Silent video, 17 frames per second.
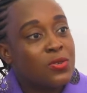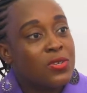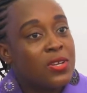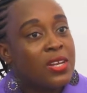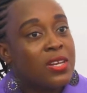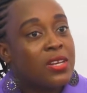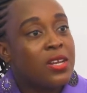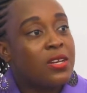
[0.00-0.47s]
So
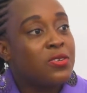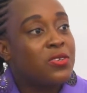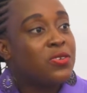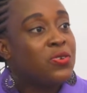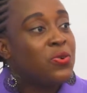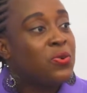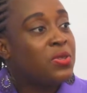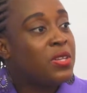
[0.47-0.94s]
then they
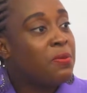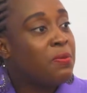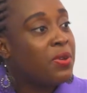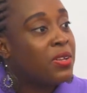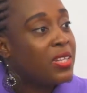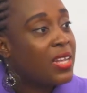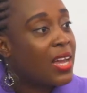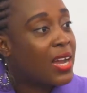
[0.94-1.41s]

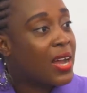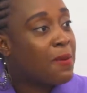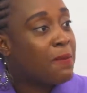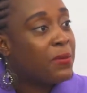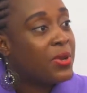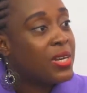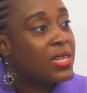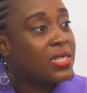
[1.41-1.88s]
build their
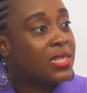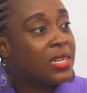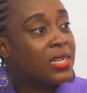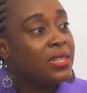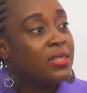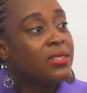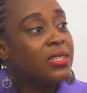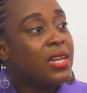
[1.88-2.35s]
companies
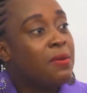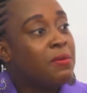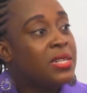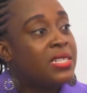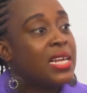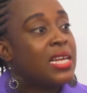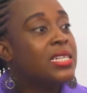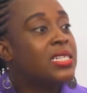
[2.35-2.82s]
and name
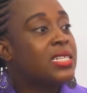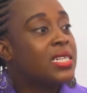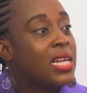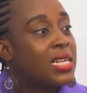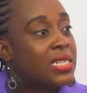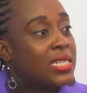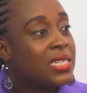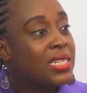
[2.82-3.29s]
it and
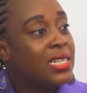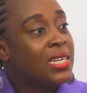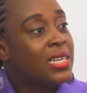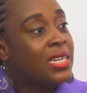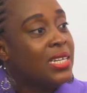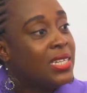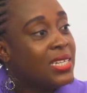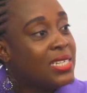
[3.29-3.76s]
Sons,
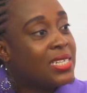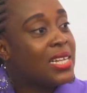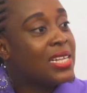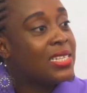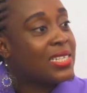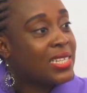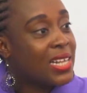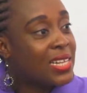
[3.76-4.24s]
this
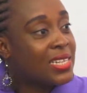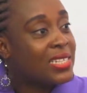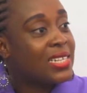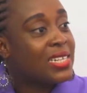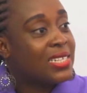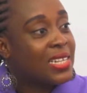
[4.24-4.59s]
and Sons,